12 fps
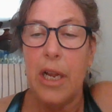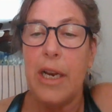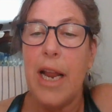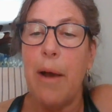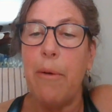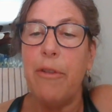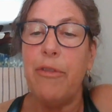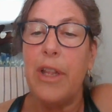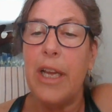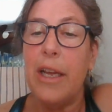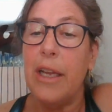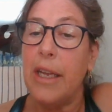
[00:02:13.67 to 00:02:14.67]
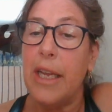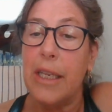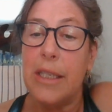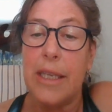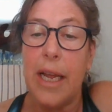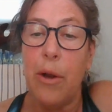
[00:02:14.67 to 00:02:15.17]
Now, if the
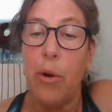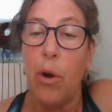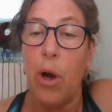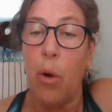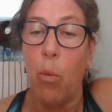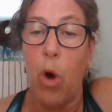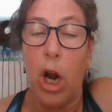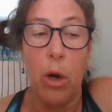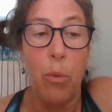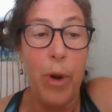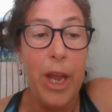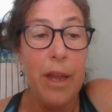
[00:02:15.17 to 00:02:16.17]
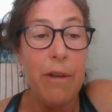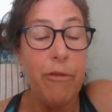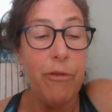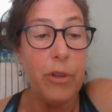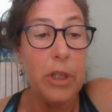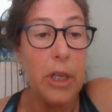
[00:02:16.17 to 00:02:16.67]
kids say water
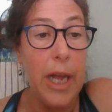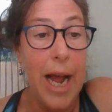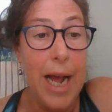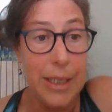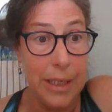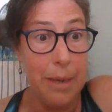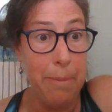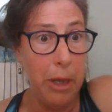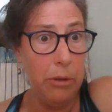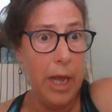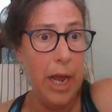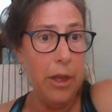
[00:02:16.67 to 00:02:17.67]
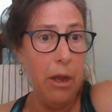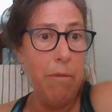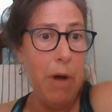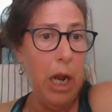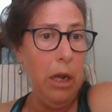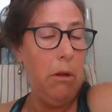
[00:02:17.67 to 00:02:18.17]
wave, ask about that. You're
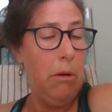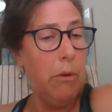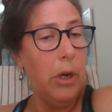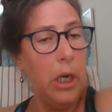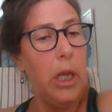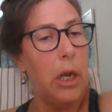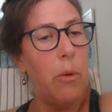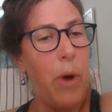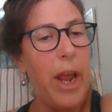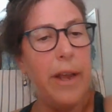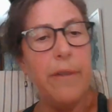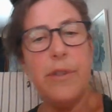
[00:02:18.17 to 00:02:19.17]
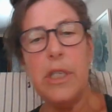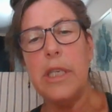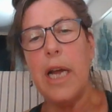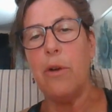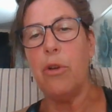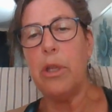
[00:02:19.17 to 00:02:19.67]
right, you can hear waves
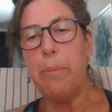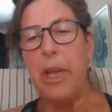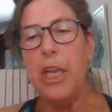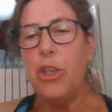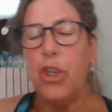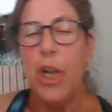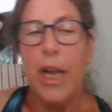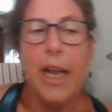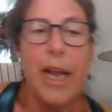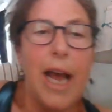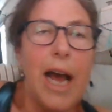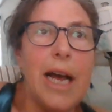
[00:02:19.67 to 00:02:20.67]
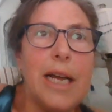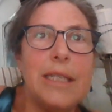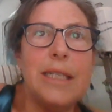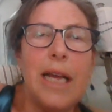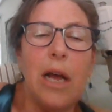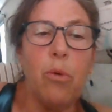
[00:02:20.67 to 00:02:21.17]
down at the beach.
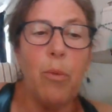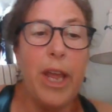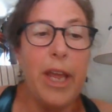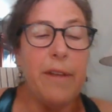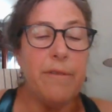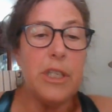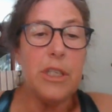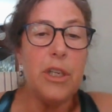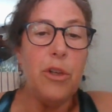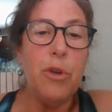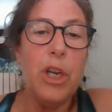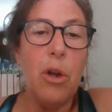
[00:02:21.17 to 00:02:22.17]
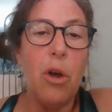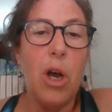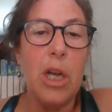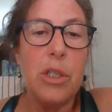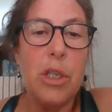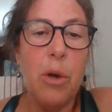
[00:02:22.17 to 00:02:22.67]
Sound waves, you can
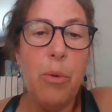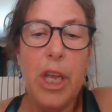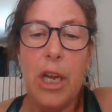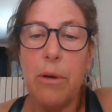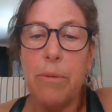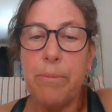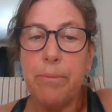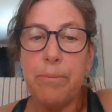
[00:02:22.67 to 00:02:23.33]
also hear.